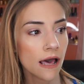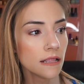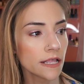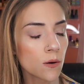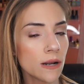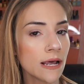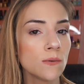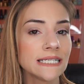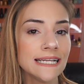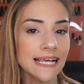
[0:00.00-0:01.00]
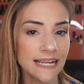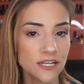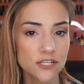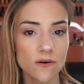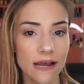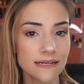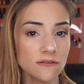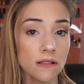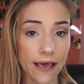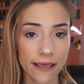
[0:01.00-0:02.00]
Like when I wasn't in direct
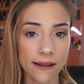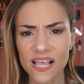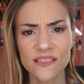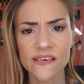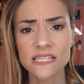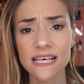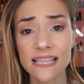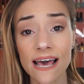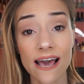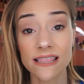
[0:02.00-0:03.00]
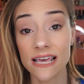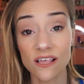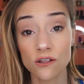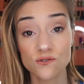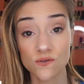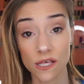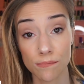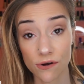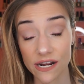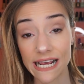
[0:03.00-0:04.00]
light and things like that, I think it looked really
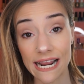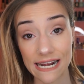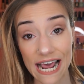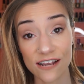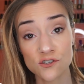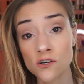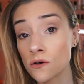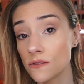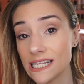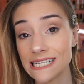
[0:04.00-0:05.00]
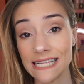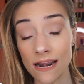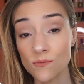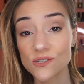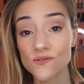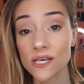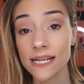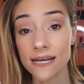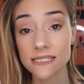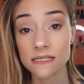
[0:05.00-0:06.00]
pretty and natural. The scent was really
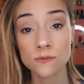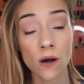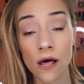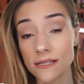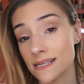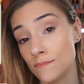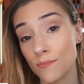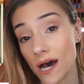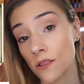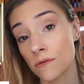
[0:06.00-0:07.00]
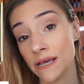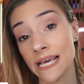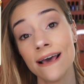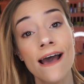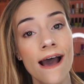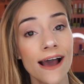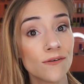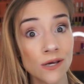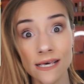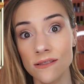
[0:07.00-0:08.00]
nice as well. It didn't bother me. I
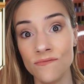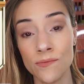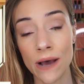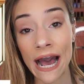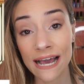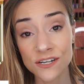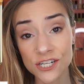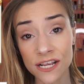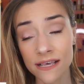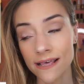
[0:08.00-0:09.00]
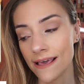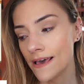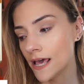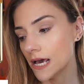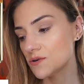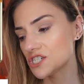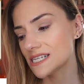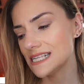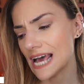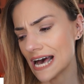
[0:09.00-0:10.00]
really love the packaging. It was just
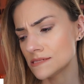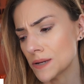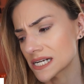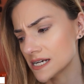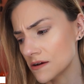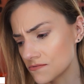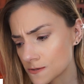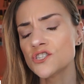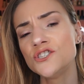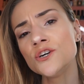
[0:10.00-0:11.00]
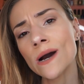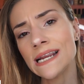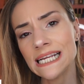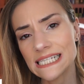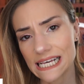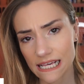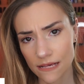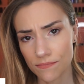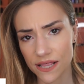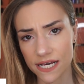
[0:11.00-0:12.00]
the aspect of, do I need to
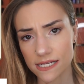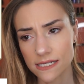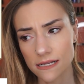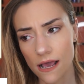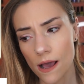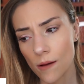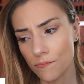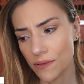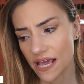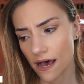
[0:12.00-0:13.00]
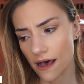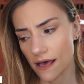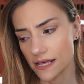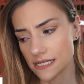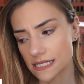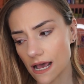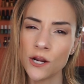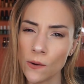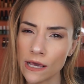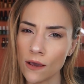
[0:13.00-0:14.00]
keep this because
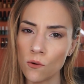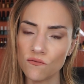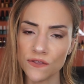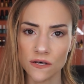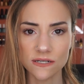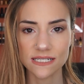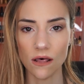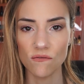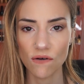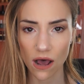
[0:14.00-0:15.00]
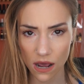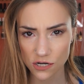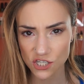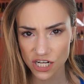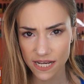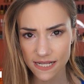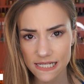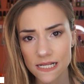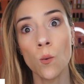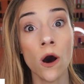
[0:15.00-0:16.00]
knowing I will feel
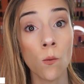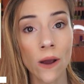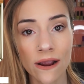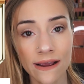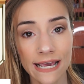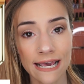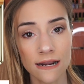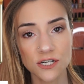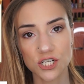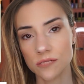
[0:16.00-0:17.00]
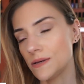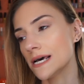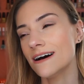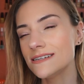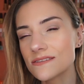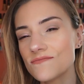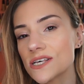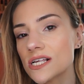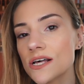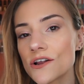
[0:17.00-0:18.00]
self-conscious while wearing it just because of the
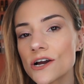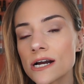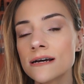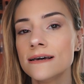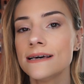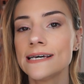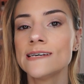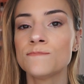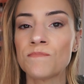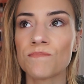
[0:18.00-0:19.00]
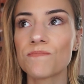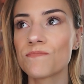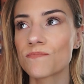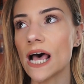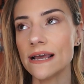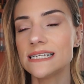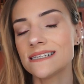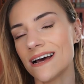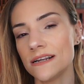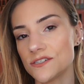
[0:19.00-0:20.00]
glitter, I
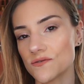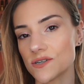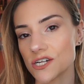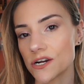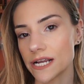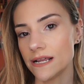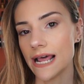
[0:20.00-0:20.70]
decided to return it.